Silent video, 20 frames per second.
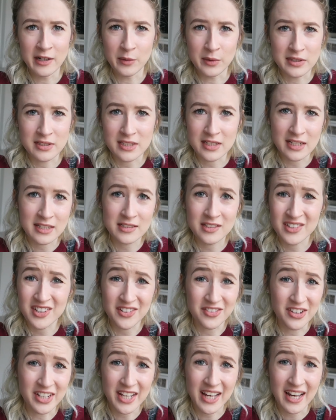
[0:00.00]
anyone today so i
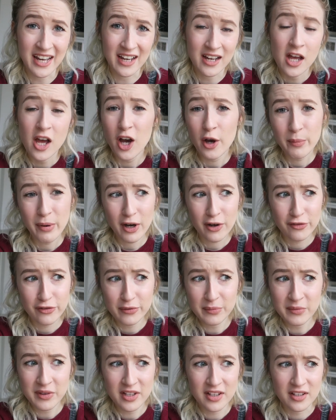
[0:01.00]
don't really care apart
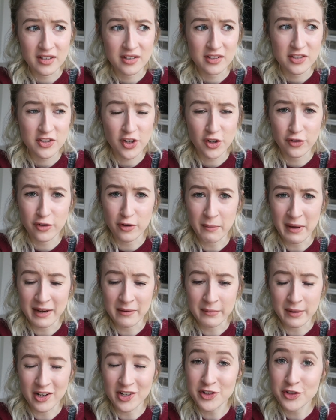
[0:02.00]
from the sofa
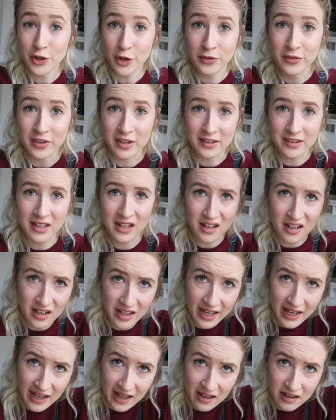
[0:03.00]
men but i don't think they're gonna
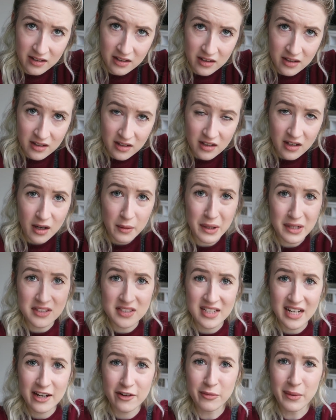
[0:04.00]
care about the
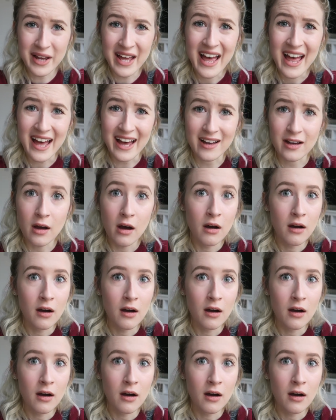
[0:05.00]
state of my hair